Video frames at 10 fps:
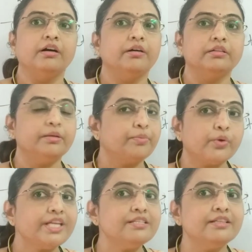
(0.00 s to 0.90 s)
The
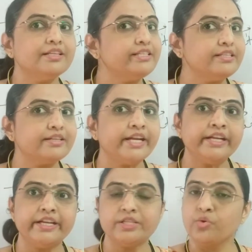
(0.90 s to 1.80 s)
protein synthesis rate,
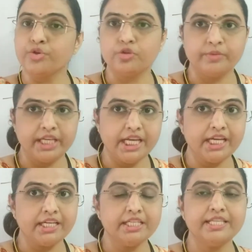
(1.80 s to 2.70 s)
it is going to be
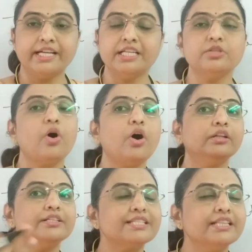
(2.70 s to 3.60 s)
increased. That is, all
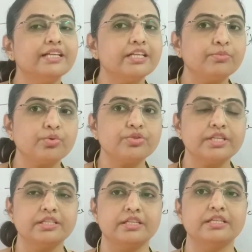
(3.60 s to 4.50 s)
the synthetic
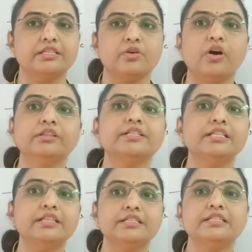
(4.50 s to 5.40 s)
processes, all the
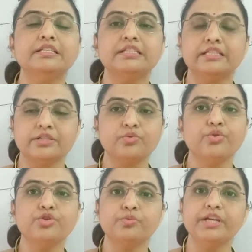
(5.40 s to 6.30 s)
synthesis, it is
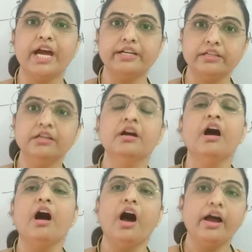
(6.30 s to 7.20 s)
going to be at a
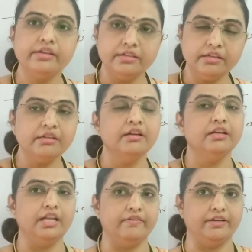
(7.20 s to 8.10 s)
higher
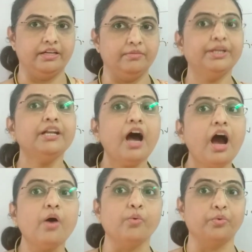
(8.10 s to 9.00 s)
level. But
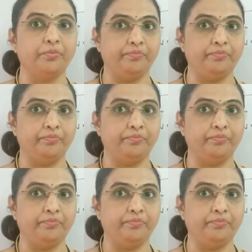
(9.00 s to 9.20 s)
how?